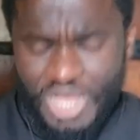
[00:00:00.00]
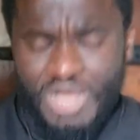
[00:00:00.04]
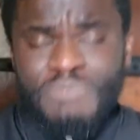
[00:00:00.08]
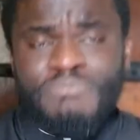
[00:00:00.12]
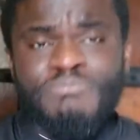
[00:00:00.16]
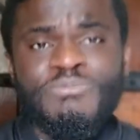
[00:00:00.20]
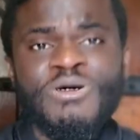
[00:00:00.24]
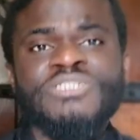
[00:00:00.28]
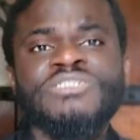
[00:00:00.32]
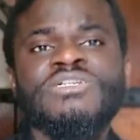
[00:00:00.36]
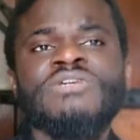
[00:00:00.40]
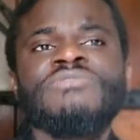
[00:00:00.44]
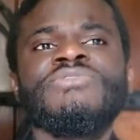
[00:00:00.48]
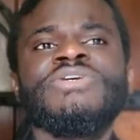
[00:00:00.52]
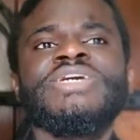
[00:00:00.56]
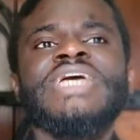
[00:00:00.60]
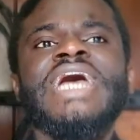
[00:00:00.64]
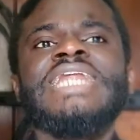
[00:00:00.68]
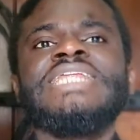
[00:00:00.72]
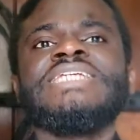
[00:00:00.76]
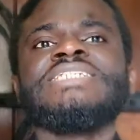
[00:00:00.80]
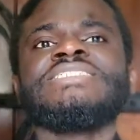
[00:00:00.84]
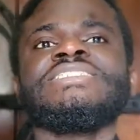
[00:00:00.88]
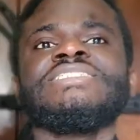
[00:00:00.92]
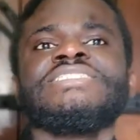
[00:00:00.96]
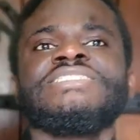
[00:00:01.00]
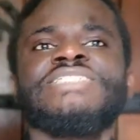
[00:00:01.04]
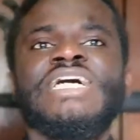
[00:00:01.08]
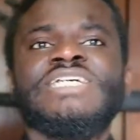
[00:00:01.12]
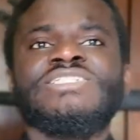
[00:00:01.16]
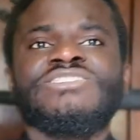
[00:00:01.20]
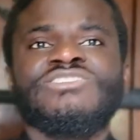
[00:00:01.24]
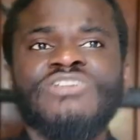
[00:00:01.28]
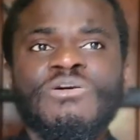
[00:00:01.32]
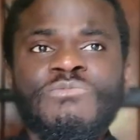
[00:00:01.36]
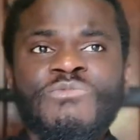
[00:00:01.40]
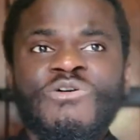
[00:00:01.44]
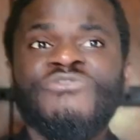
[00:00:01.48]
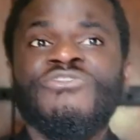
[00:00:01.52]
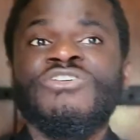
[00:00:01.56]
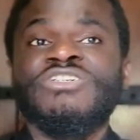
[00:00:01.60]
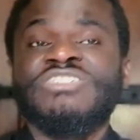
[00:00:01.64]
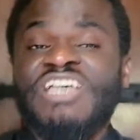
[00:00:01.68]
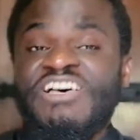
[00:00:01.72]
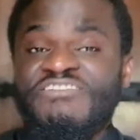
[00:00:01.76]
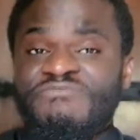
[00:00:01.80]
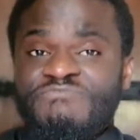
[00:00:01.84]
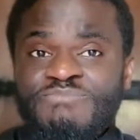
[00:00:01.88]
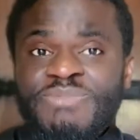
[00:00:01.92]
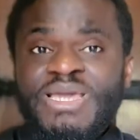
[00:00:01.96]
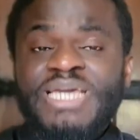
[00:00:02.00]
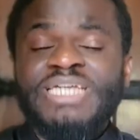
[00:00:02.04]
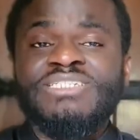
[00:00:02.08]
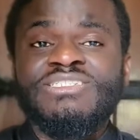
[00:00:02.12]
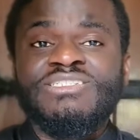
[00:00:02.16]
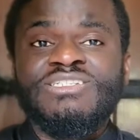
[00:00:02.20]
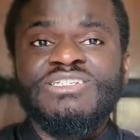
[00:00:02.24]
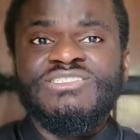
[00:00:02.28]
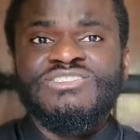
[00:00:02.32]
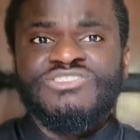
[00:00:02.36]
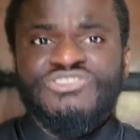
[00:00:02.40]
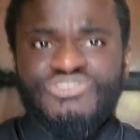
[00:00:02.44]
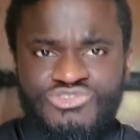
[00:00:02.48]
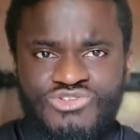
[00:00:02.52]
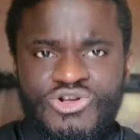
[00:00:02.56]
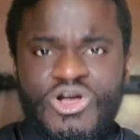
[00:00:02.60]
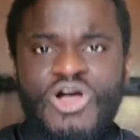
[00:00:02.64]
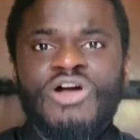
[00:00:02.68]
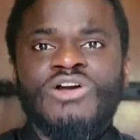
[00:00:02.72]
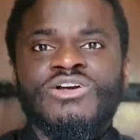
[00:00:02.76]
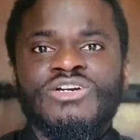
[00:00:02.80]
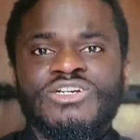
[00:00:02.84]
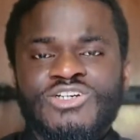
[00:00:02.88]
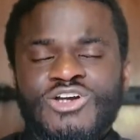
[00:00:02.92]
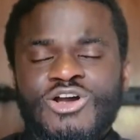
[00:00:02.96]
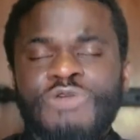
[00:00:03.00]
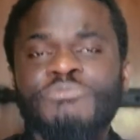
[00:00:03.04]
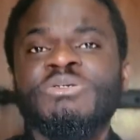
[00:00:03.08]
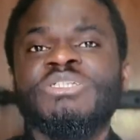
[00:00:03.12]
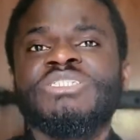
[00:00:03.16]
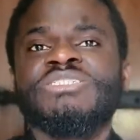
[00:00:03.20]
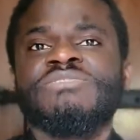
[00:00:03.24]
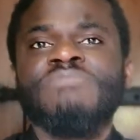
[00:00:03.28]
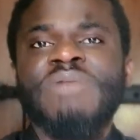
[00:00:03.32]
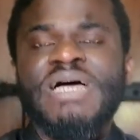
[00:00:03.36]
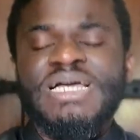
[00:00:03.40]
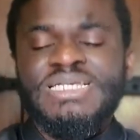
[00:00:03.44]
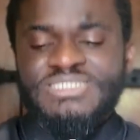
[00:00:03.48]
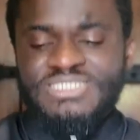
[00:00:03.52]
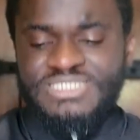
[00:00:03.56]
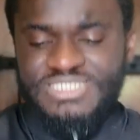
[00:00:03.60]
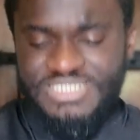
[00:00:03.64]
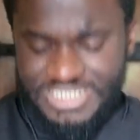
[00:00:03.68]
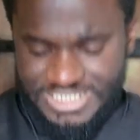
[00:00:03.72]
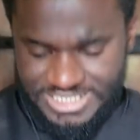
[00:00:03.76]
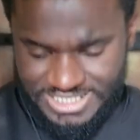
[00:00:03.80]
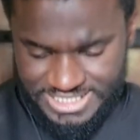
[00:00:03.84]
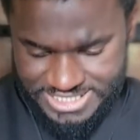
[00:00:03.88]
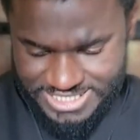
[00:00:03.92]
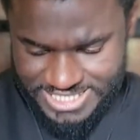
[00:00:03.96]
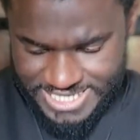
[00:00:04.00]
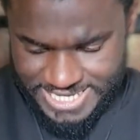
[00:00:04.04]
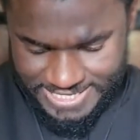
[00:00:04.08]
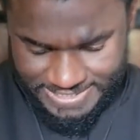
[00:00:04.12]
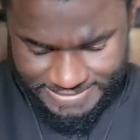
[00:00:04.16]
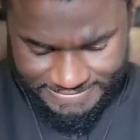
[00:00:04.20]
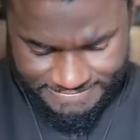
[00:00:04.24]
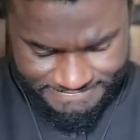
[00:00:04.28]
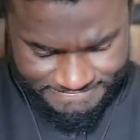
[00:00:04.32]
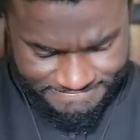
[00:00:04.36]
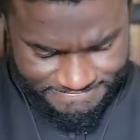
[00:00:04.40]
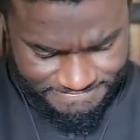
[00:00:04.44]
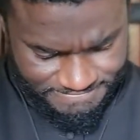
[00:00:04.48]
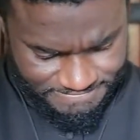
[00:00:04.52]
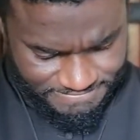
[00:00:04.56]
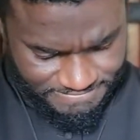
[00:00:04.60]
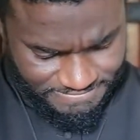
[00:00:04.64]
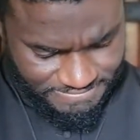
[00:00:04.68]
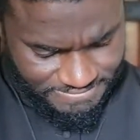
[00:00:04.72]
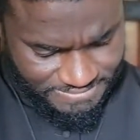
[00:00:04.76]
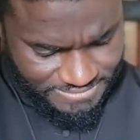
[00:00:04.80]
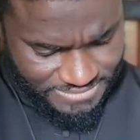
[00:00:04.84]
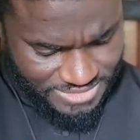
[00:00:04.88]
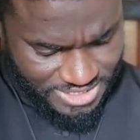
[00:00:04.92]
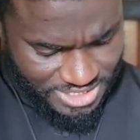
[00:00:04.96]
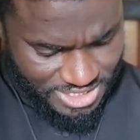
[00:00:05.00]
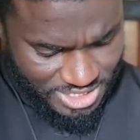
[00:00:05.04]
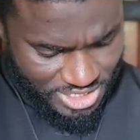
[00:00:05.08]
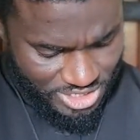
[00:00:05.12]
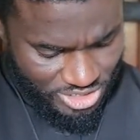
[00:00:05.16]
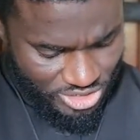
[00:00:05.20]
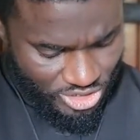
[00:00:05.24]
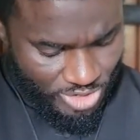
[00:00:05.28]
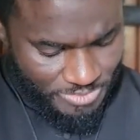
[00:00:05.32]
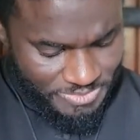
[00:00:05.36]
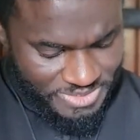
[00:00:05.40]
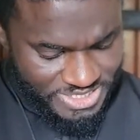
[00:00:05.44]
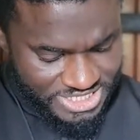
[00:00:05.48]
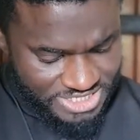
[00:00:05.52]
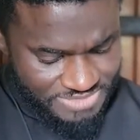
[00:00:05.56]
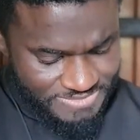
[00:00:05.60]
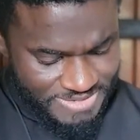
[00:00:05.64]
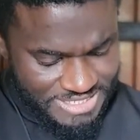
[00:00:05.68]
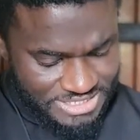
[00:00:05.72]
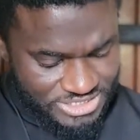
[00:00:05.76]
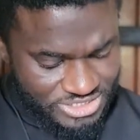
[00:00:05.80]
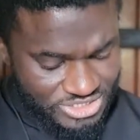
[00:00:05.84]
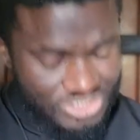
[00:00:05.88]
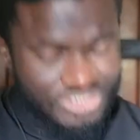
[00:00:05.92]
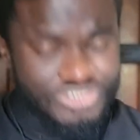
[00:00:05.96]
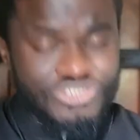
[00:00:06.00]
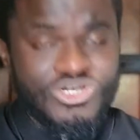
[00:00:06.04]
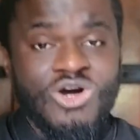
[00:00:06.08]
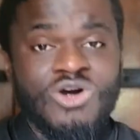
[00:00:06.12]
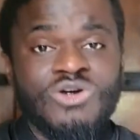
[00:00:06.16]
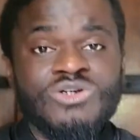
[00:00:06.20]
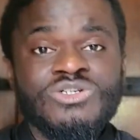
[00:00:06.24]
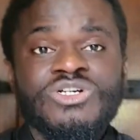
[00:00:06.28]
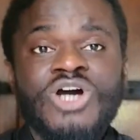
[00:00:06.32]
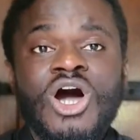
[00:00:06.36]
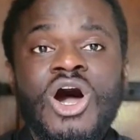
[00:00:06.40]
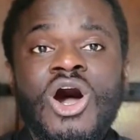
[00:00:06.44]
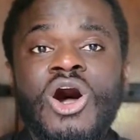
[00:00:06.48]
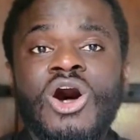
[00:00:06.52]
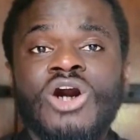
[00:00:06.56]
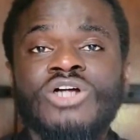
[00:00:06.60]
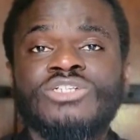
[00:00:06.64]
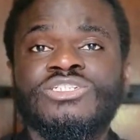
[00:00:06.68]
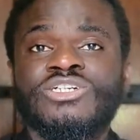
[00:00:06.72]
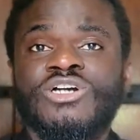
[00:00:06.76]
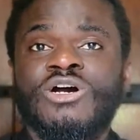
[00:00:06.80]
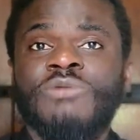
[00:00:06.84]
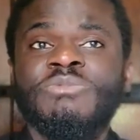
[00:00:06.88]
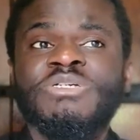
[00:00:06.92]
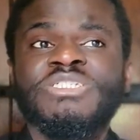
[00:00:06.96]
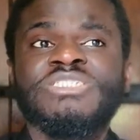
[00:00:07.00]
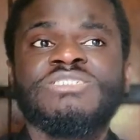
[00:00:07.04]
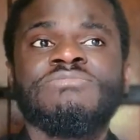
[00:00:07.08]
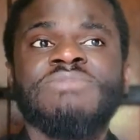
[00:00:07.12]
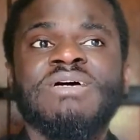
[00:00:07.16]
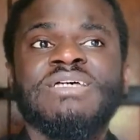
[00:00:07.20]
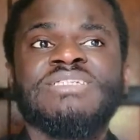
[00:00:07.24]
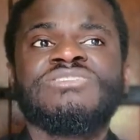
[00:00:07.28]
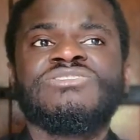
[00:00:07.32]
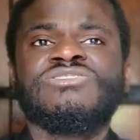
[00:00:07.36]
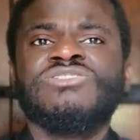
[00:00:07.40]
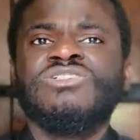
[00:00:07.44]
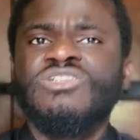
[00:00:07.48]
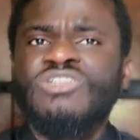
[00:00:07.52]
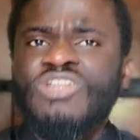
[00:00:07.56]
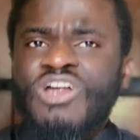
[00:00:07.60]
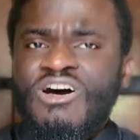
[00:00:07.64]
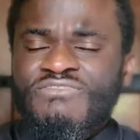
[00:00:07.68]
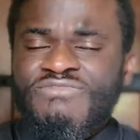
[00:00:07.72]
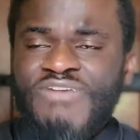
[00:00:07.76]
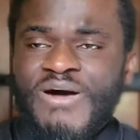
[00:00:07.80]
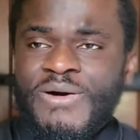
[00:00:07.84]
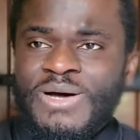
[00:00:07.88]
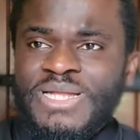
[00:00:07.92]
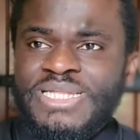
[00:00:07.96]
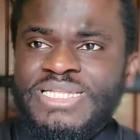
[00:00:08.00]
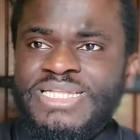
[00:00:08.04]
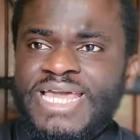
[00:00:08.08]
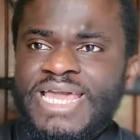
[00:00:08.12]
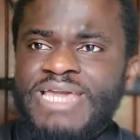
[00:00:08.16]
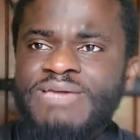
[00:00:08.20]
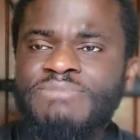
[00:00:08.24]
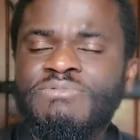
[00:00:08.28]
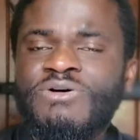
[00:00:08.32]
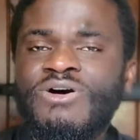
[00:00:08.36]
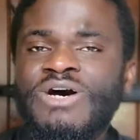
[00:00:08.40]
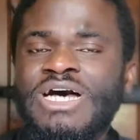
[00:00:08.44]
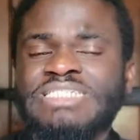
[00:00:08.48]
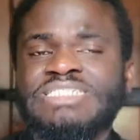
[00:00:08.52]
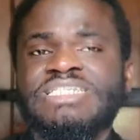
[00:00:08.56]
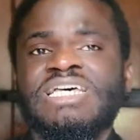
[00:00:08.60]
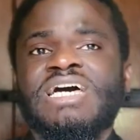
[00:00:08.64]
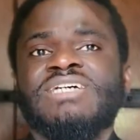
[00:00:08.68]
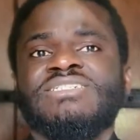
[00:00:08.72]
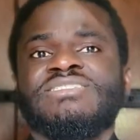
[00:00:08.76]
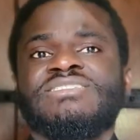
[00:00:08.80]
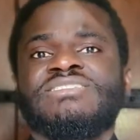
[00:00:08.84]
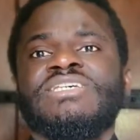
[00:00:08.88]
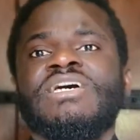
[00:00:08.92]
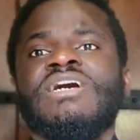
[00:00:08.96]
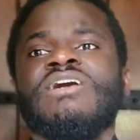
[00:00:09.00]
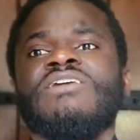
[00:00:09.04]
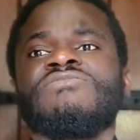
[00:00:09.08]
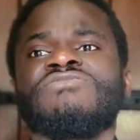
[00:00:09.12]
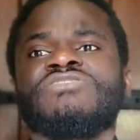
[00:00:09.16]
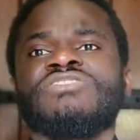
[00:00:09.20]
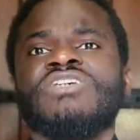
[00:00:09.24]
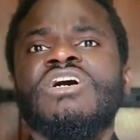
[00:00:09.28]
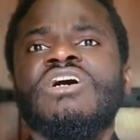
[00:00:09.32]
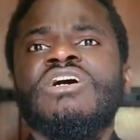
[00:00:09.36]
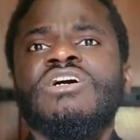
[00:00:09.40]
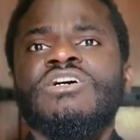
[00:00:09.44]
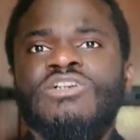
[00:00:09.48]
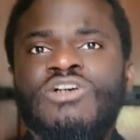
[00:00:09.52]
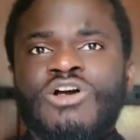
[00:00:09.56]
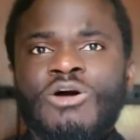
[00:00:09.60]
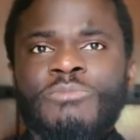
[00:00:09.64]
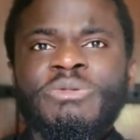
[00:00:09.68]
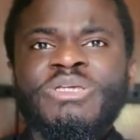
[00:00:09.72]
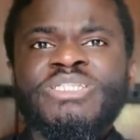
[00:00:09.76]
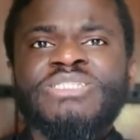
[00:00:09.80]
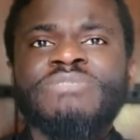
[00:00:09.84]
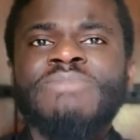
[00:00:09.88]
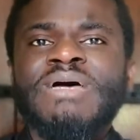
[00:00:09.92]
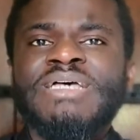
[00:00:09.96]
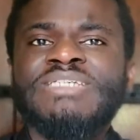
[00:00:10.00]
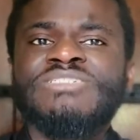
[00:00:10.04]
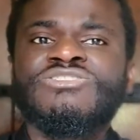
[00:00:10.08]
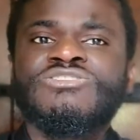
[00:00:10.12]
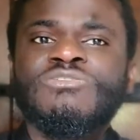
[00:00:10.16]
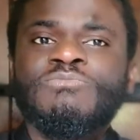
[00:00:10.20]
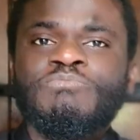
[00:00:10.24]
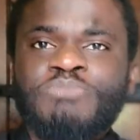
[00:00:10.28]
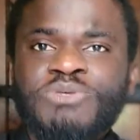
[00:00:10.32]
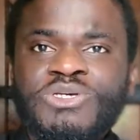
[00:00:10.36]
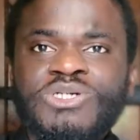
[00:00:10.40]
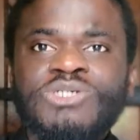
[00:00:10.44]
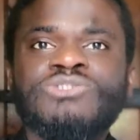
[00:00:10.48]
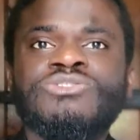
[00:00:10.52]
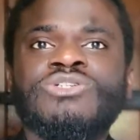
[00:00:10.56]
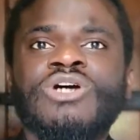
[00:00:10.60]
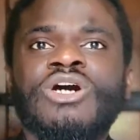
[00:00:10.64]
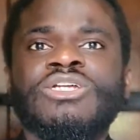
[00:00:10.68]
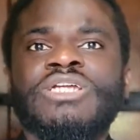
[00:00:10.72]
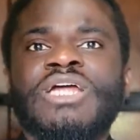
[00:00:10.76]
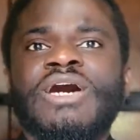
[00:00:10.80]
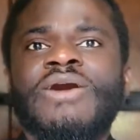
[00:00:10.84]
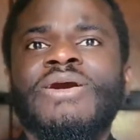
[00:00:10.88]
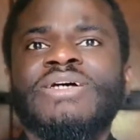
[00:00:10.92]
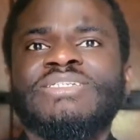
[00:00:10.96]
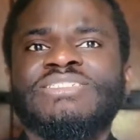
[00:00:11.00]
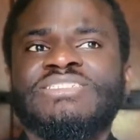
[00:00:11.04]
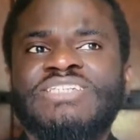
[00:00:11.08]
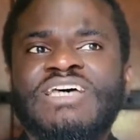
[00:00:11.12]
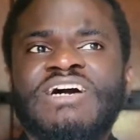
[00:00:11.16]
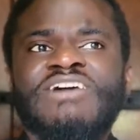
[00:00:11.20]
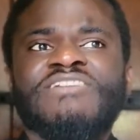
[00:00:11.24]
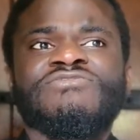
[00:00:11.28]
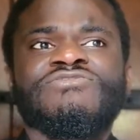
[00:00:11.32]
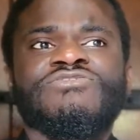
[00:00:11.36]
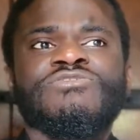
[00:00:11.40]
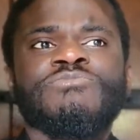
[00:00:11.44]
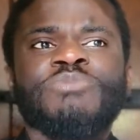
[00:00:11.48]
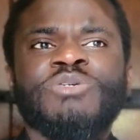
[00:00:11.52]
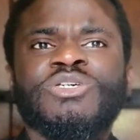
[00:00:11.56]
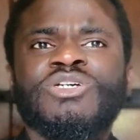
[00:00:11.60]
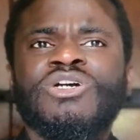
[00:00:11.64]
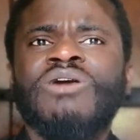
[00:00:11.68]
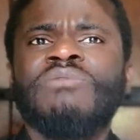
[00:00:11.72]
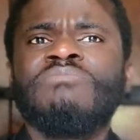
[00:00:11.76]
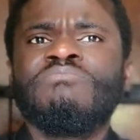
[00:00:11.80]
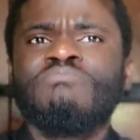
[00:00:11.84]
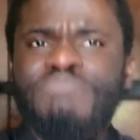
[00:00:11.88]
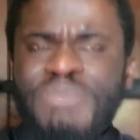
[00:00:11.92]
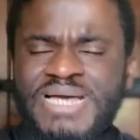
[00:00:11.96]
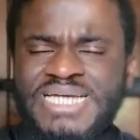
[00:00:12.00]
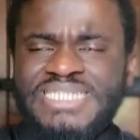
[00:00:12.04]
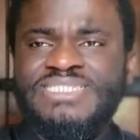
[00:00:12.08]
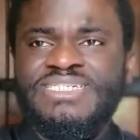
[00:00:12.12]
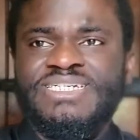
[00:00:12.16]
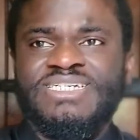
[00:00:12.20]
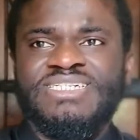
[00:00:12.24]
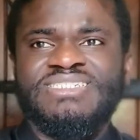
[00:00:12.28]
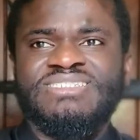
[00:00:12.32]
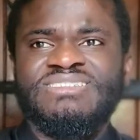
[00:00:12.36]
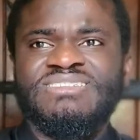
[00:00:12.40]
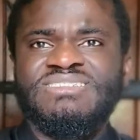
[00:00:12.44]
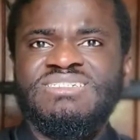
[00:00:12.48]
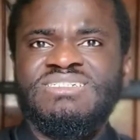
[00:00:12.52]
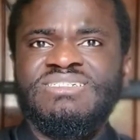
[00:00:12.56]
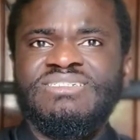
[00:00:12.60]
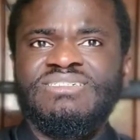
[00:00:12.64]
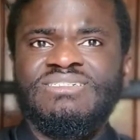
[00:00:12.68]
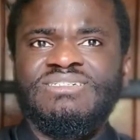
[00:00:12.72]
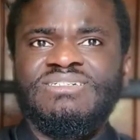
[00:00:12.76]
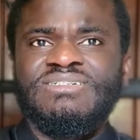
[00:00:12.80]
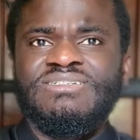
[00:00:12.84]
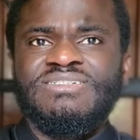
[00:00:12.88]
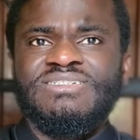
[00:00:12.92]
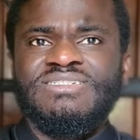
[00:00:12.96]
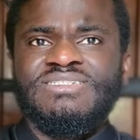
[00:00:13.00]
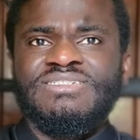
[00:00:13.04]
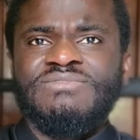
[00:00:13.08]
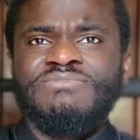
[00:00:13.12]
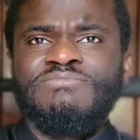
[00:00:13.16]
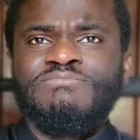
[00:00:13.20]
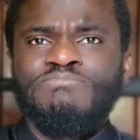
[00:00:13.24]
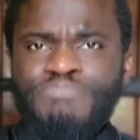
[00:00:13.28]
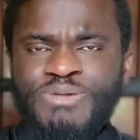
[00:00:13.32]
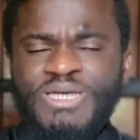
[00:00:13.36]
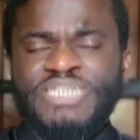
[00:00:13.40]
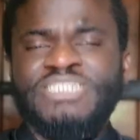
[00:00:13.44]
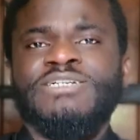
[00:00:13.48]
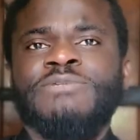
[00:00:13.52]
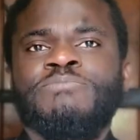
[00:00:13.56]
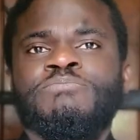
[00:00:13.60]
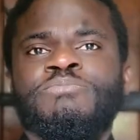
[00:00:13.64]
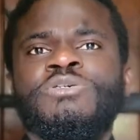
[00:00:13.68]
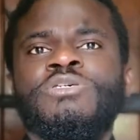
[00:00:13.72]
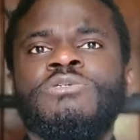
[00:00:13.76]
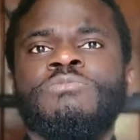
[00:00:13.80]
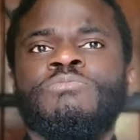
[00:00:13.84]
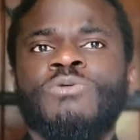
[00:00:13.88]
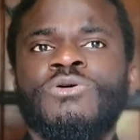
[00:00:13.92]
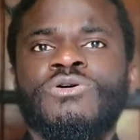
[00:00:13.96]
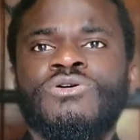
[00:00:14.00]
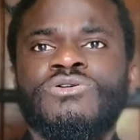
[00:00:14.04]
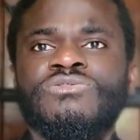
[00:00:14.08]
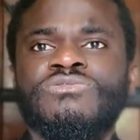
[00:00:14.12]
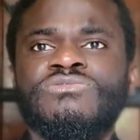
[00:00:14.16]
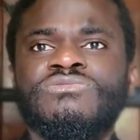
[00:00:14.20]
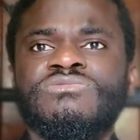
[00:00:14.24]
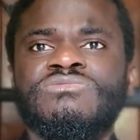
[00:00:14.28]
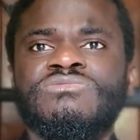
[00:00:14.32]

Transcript: But the reality is that some of us have made strong commitments this year. Commitments to know God, commitments to love our neighbor as ourselves, commitments to build on ourselves to become better, better people,